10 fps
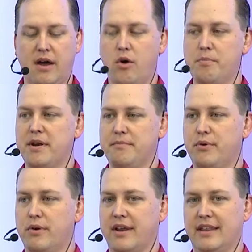open a
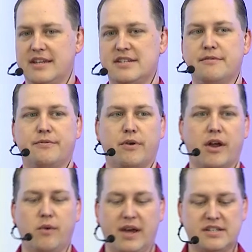port and listen for
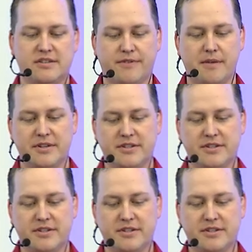requests from a